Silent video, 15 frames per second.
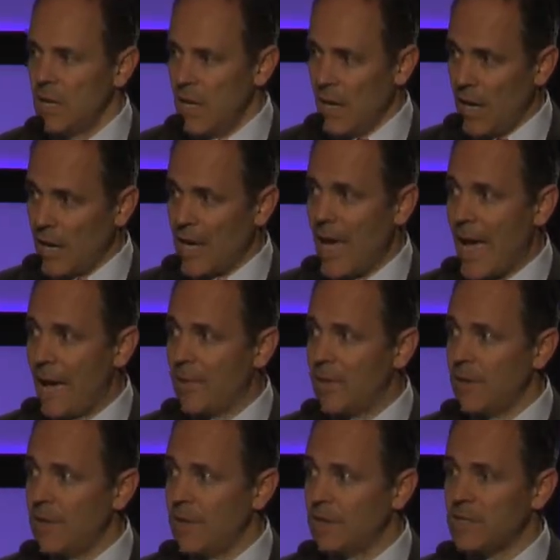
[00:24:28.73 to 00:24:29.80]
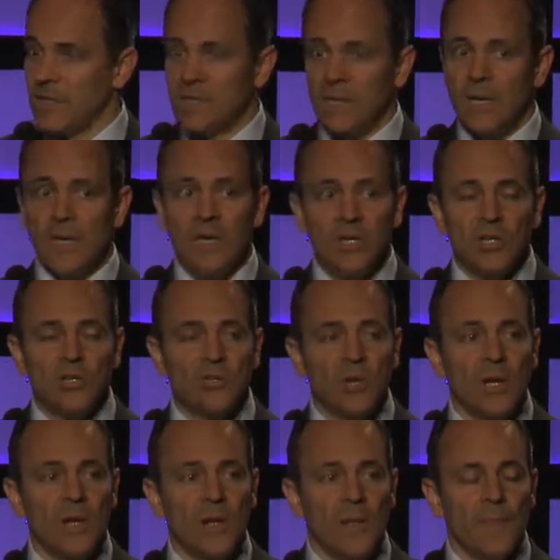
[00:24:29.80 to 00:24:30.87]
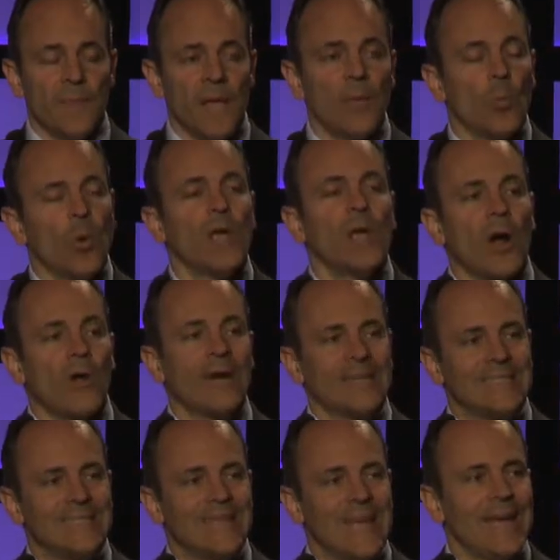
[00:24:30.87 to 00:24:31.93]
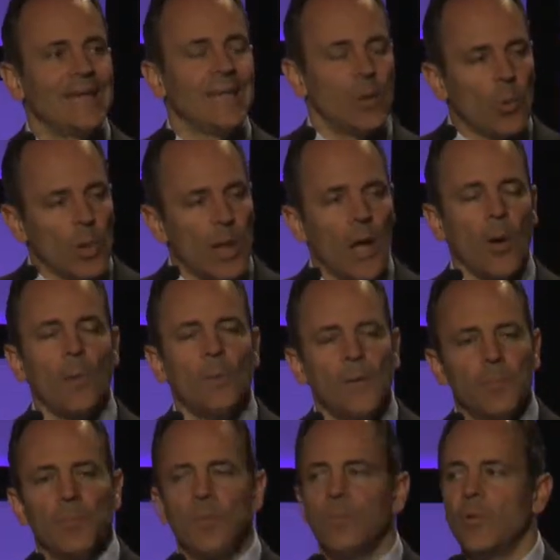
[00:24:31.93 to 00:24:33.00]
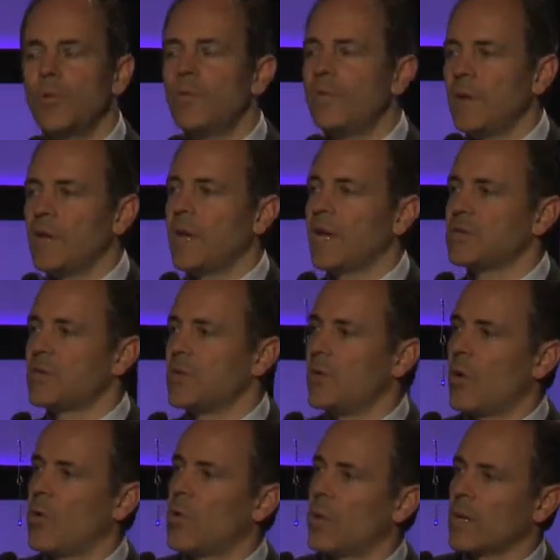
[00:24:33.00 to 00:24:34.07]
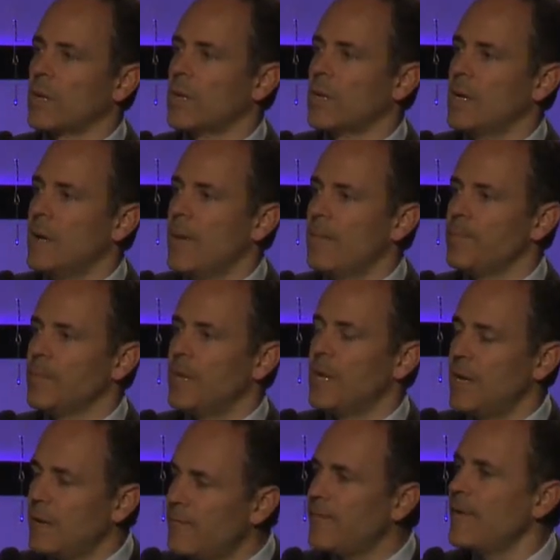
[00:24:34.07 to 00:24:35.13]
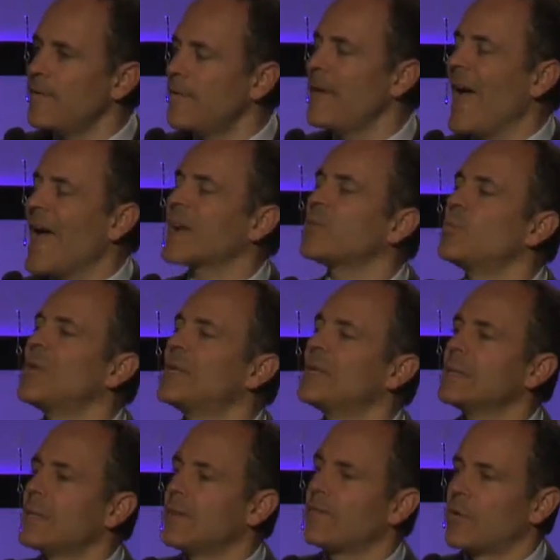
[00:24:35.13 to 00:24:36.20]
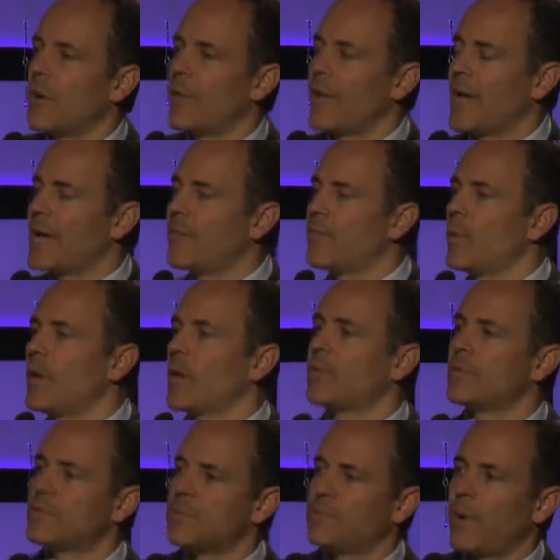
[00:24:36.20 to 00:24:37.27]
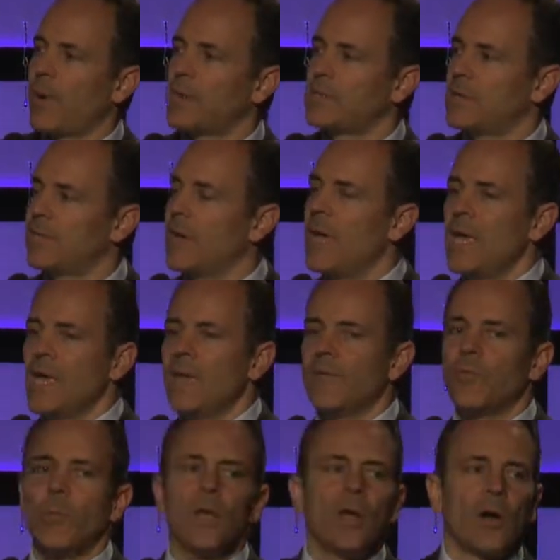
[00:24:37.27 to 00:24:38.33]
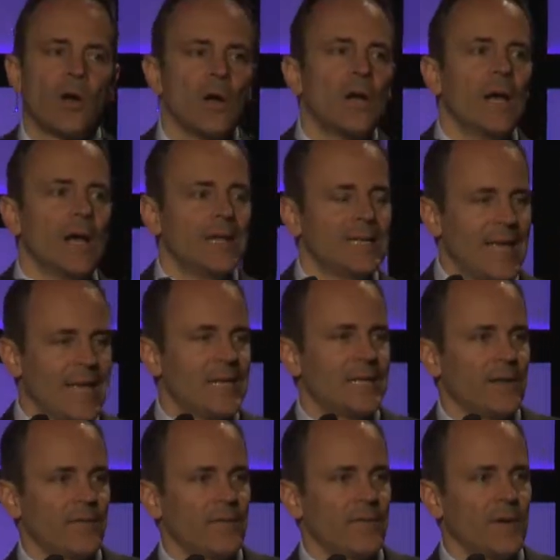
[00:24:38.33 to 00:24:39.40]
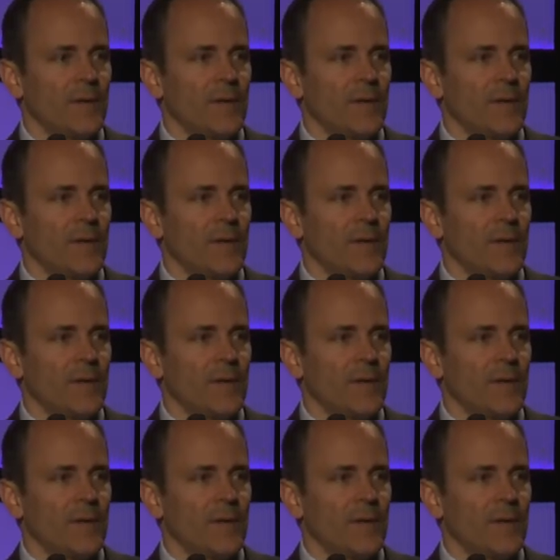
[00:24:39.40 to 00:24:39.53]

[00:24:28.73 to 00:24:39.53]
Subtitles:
a cabinet, this is an industry, and we are a state that will help people move to yes or no quickly. And if in fact we deliver on that, if we are responsive, if we are attentive,